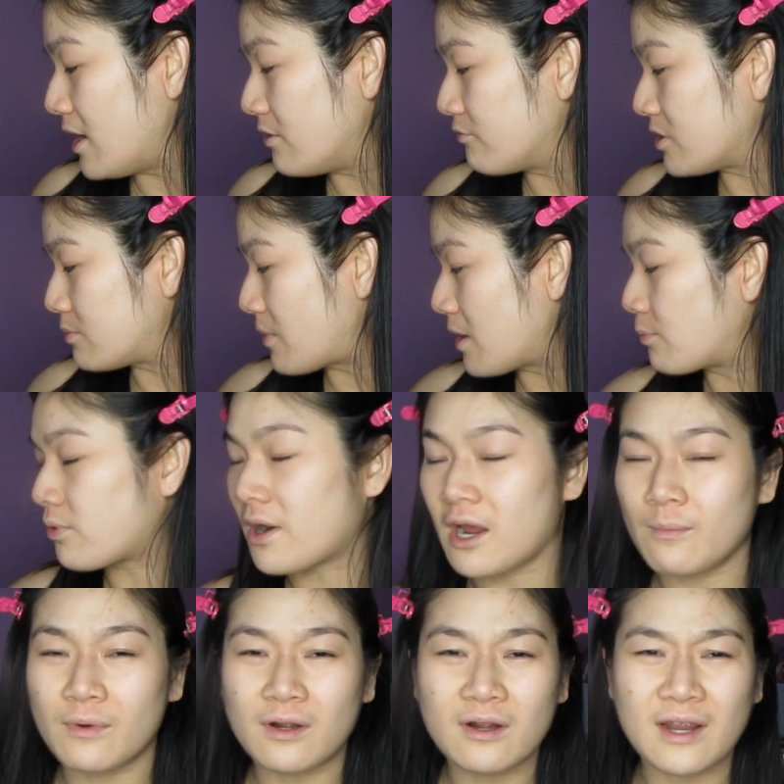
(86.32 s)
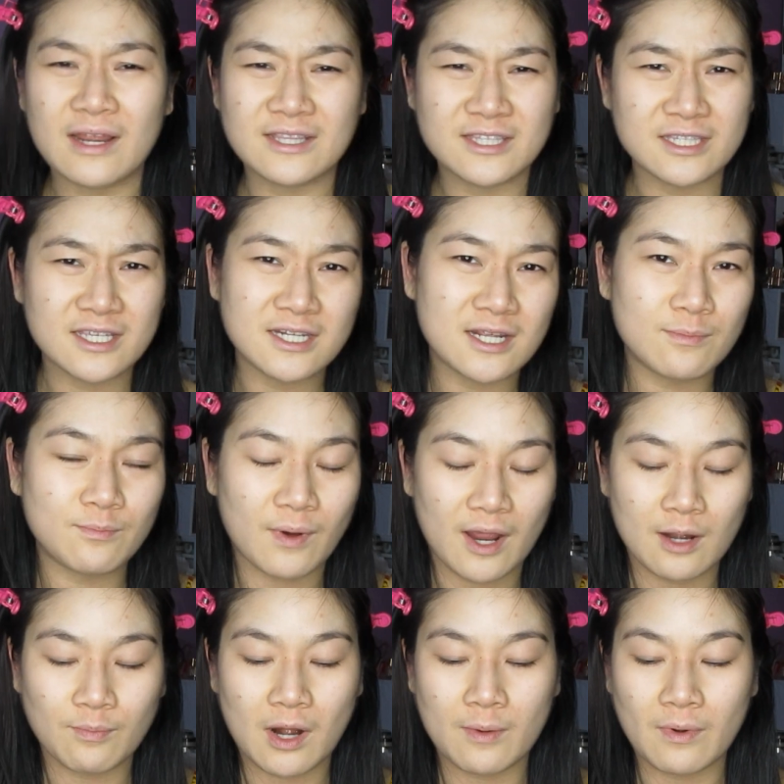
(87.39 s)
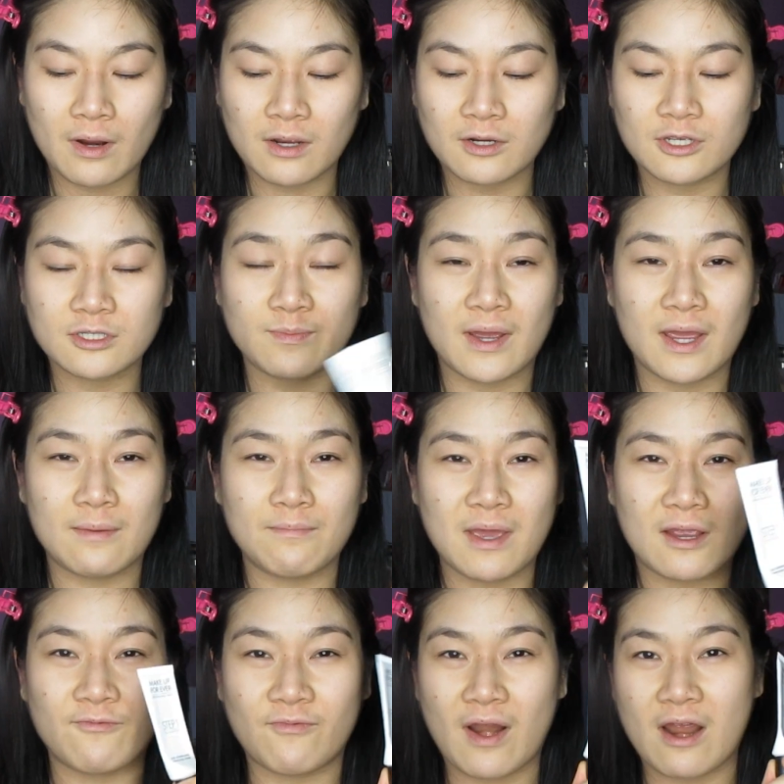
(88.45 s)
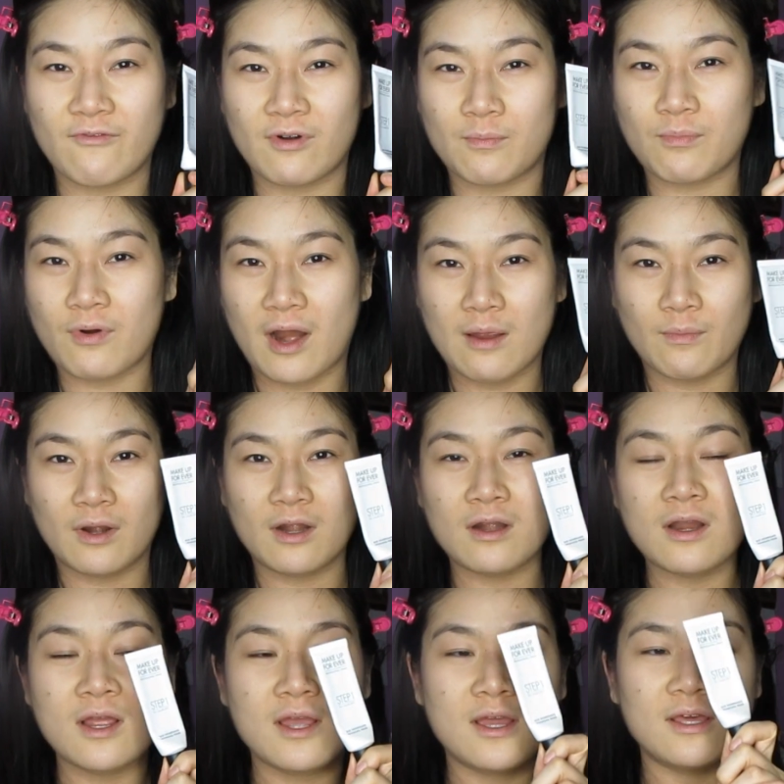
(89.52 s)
in with my primer. And since I didn't buy a primer, I'm gonna use my Makeup Forever primer.